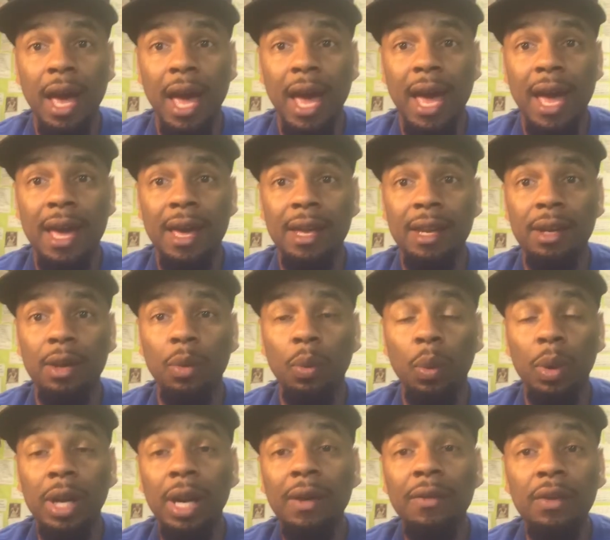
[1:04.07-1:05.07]
And
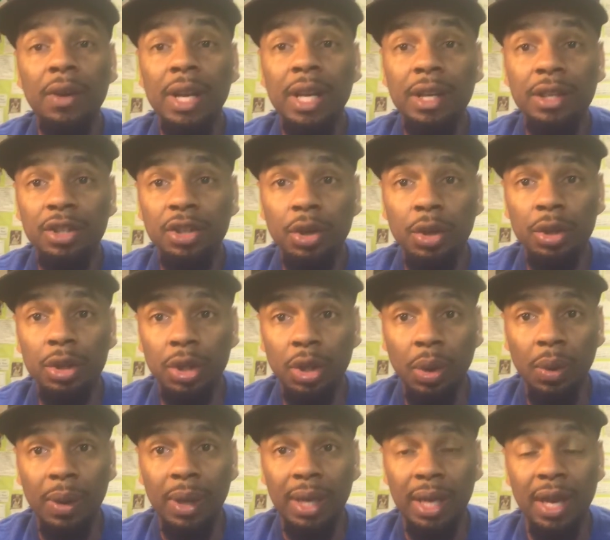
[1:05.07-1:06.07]
whatever it is you're
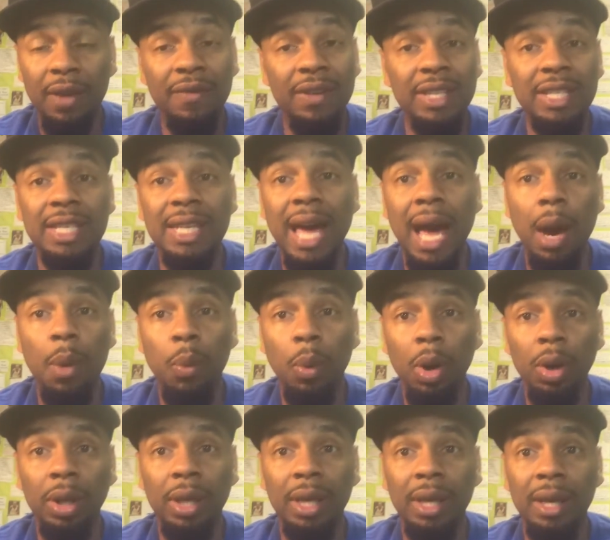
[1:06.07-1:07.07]
doing, if it's not
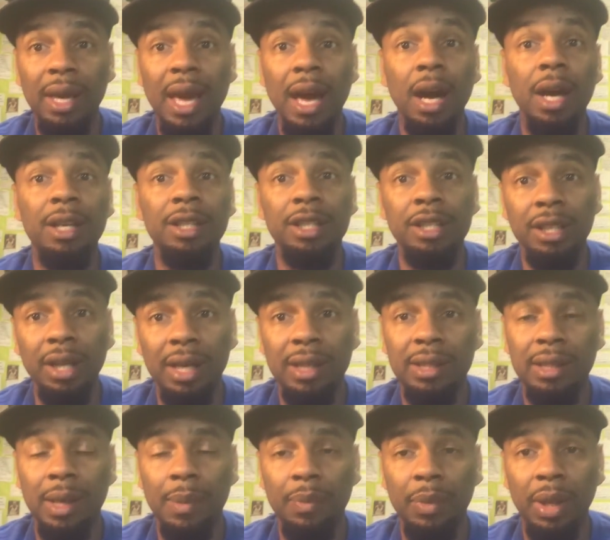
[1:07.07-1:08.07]
working,
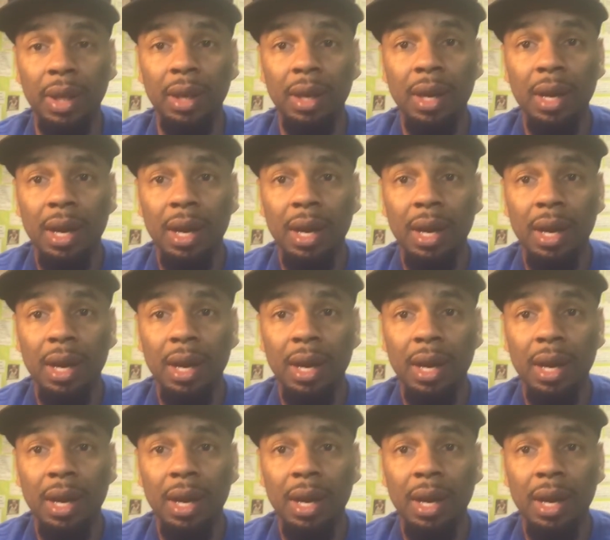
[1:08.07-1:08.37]
adjust something.